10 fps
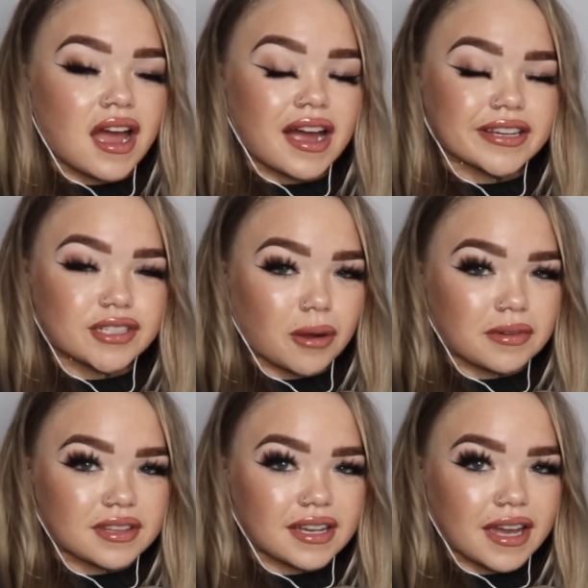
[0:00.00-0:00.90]
I don't
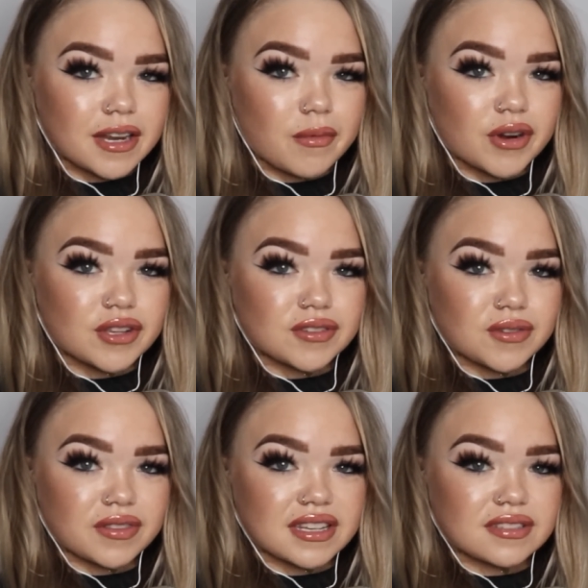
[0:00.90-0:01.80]
think anyone has
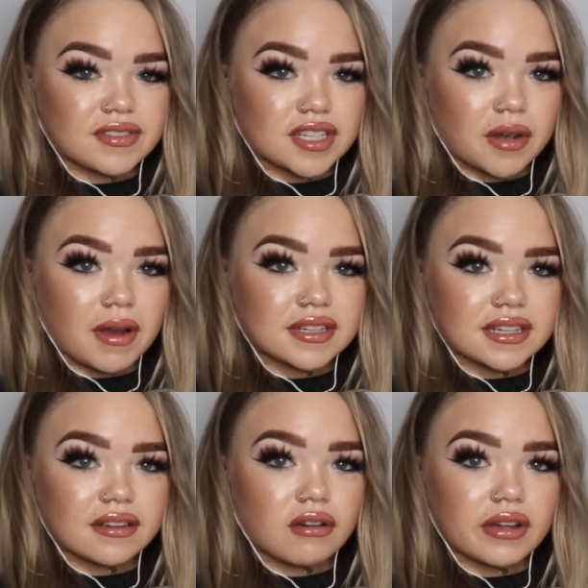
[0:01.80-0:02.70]
done this video
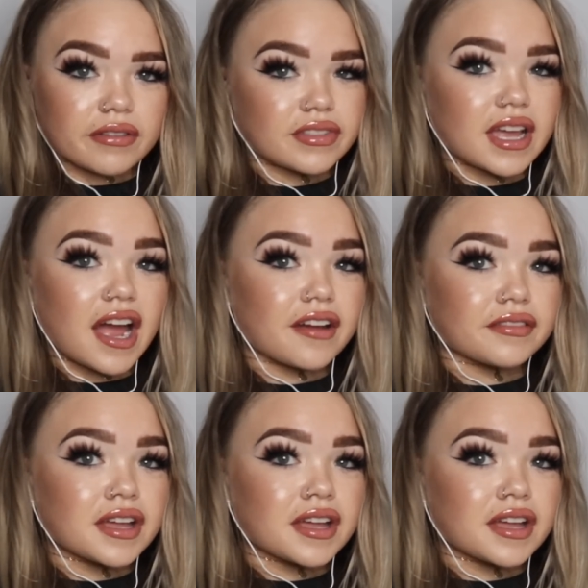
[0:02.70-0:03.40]
idea, or if they have,